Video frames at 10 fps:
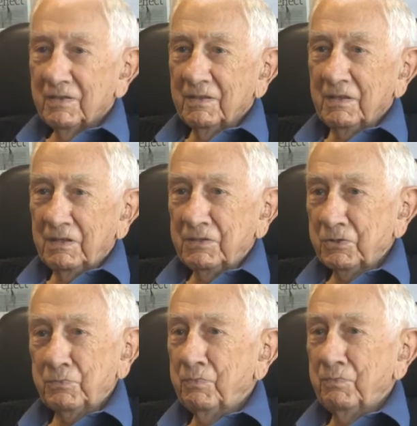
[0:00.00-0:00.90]
And I'd
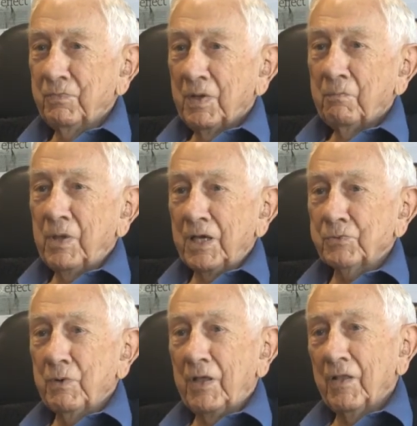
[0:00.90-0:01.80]
just pass
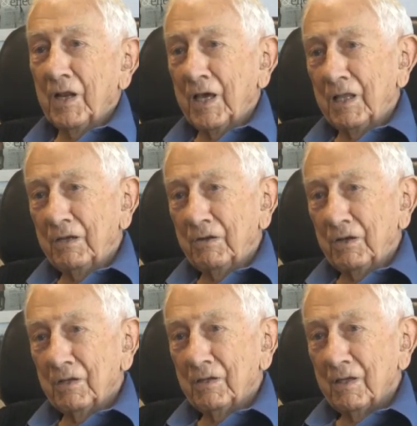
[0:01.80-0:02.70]
by the line and
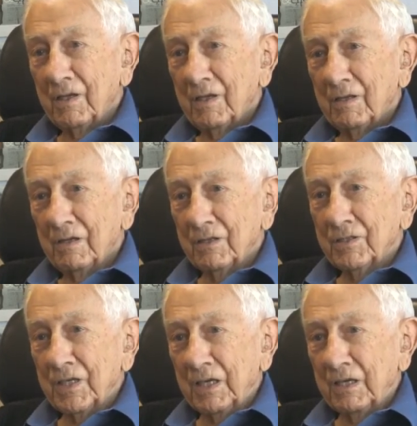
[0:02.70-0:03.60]
not, not
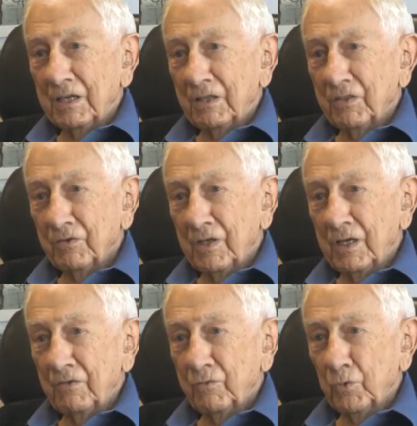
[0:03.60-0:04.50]
take anything,
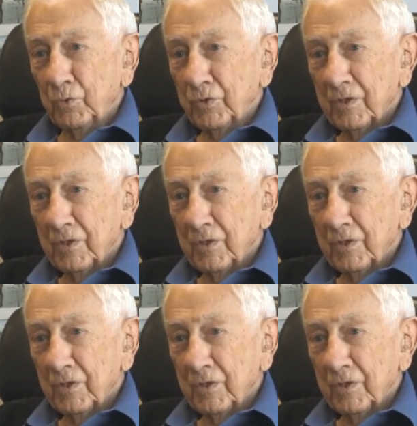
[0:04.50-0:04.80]
any food.